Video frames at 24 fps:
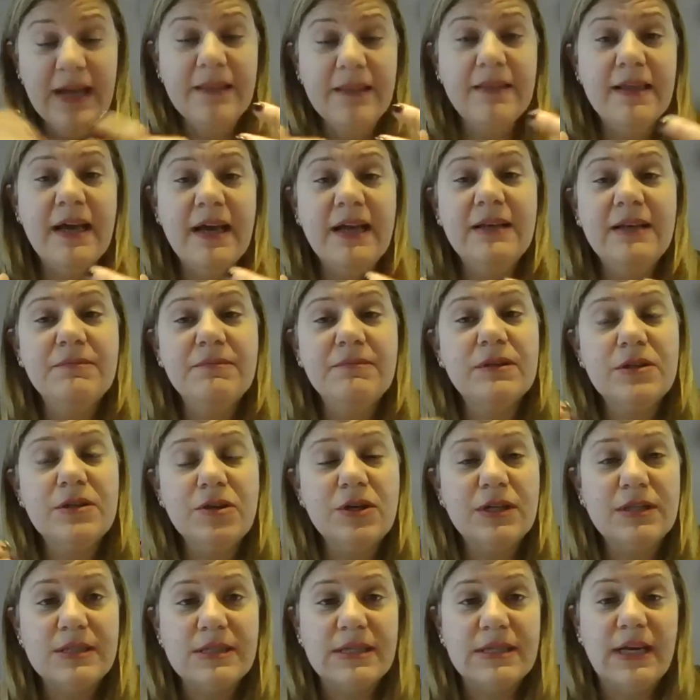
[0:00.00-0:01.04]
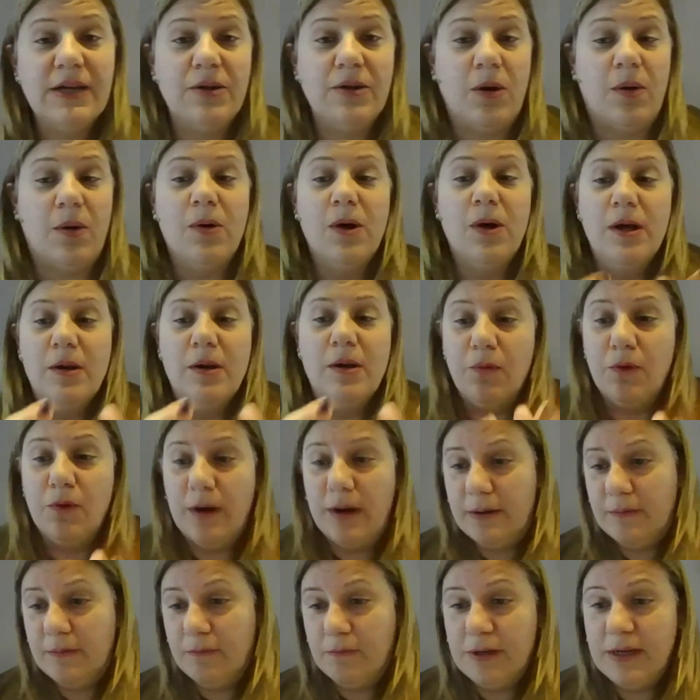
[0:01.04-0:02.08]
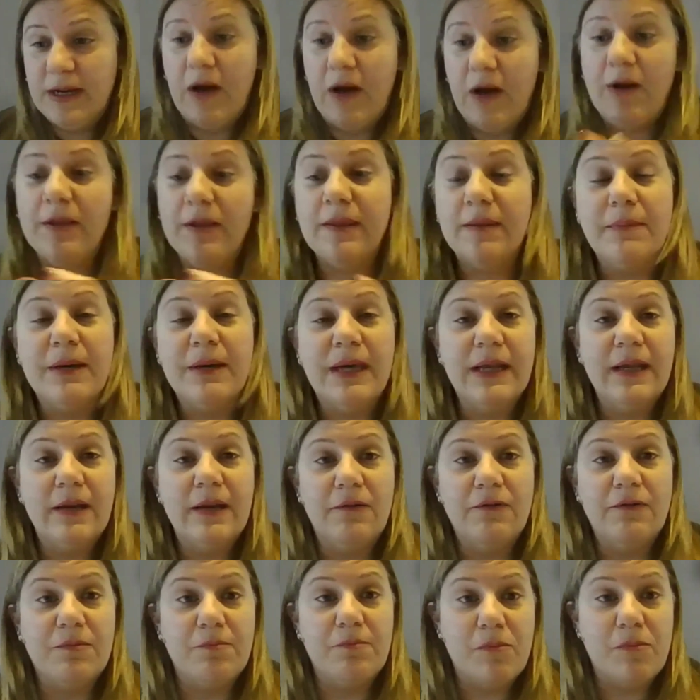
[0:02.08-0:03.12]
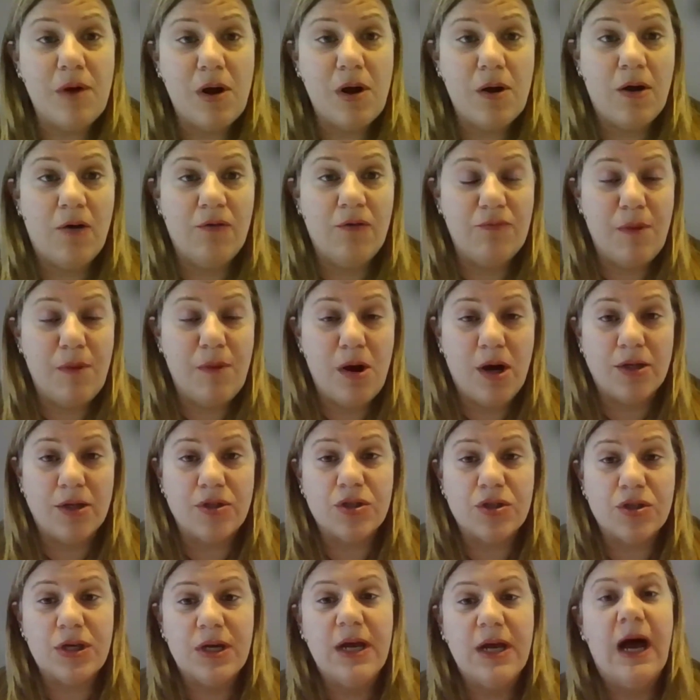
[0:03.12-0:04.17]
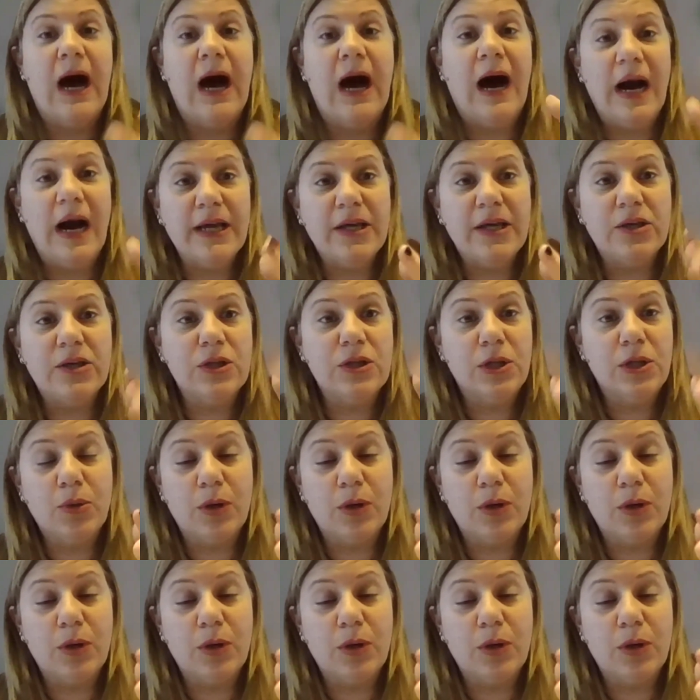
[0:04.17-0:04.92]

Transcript: And then you can say, we're now in the beginning of March. I could